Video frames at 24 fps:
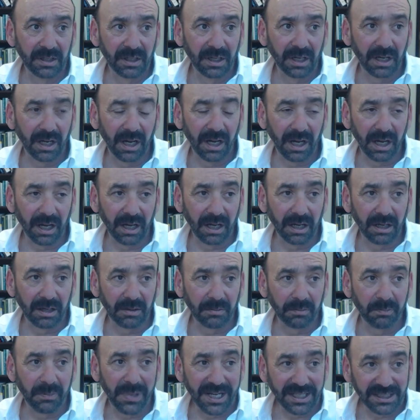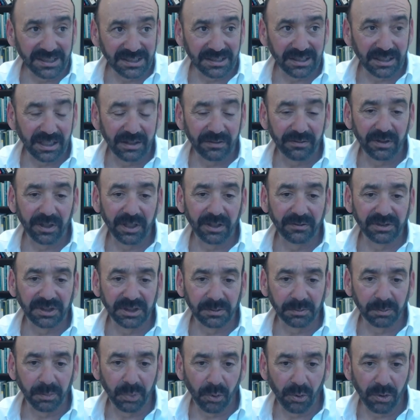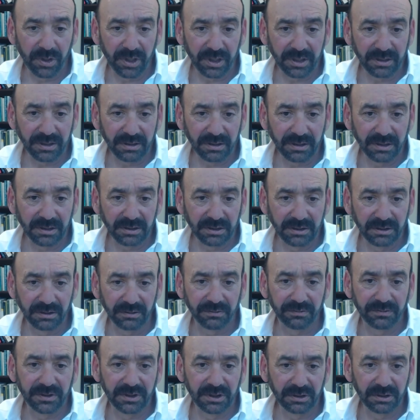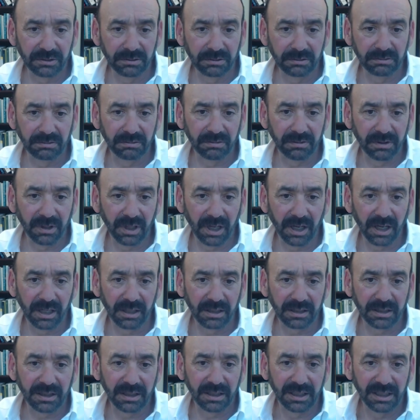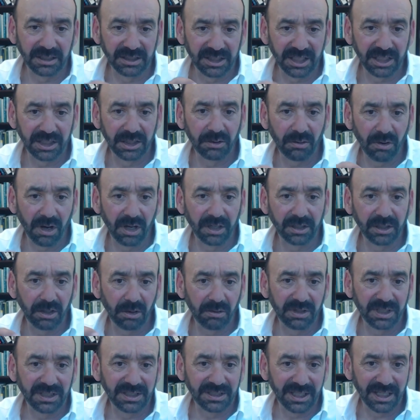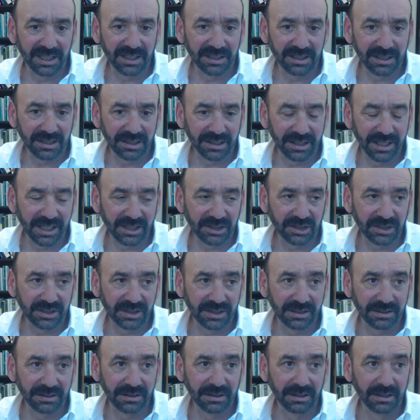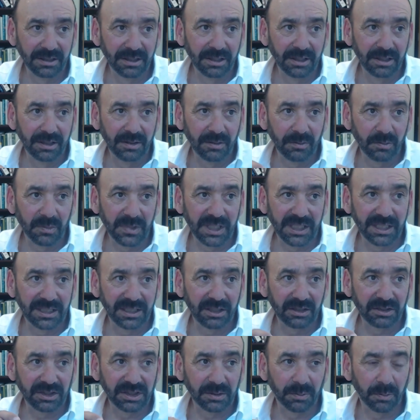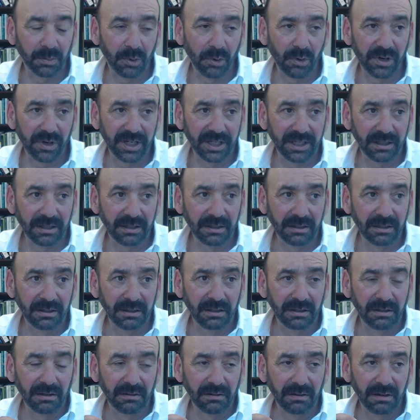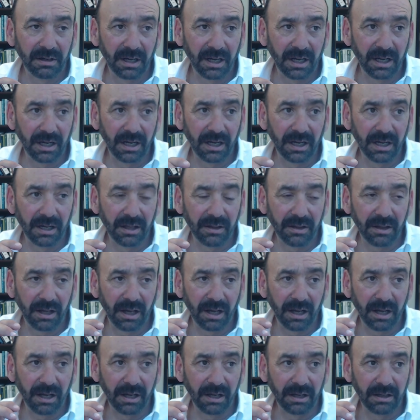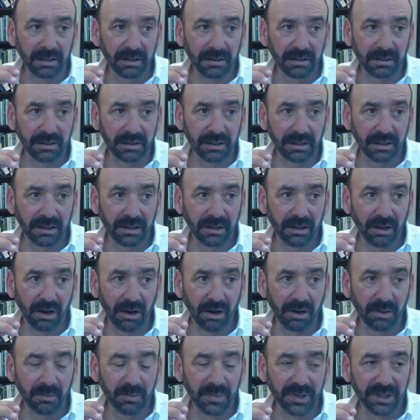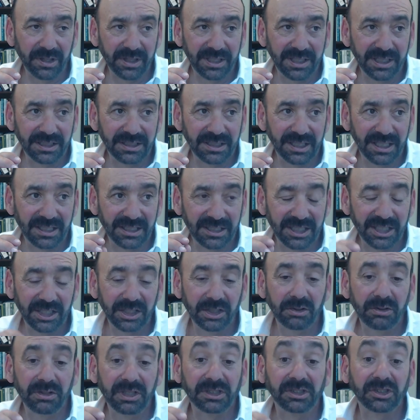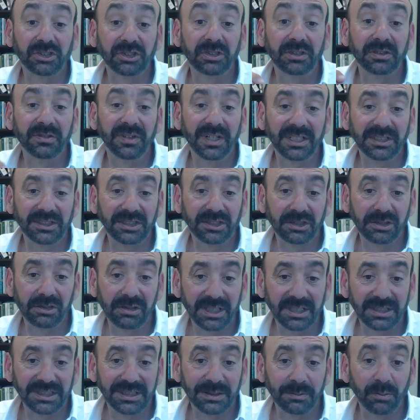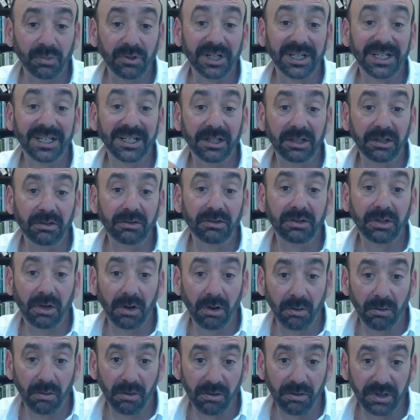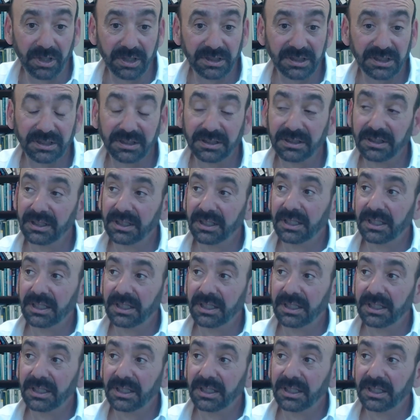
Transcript: uh, base level of support to, to uh, continue ongoing data collection, meaning they're supporting uh, uh, our ability to continue to survey students and bring in new cohorts.